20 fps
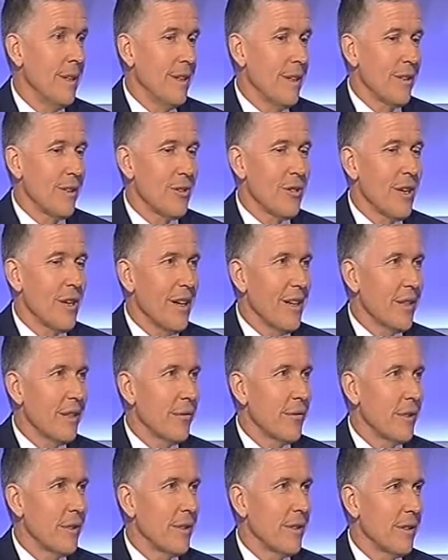The Sharks,
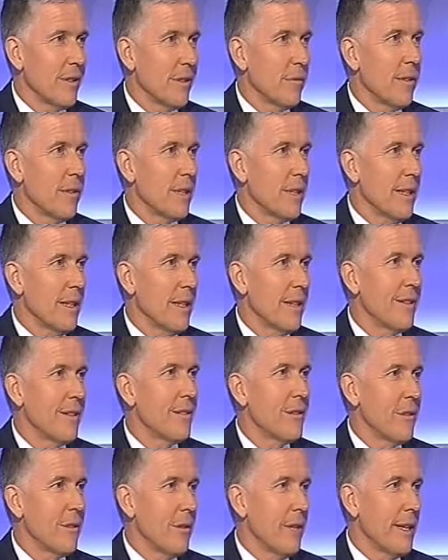for instance, we started in
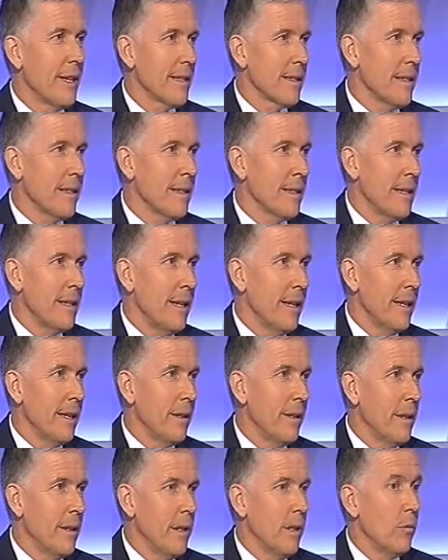2010,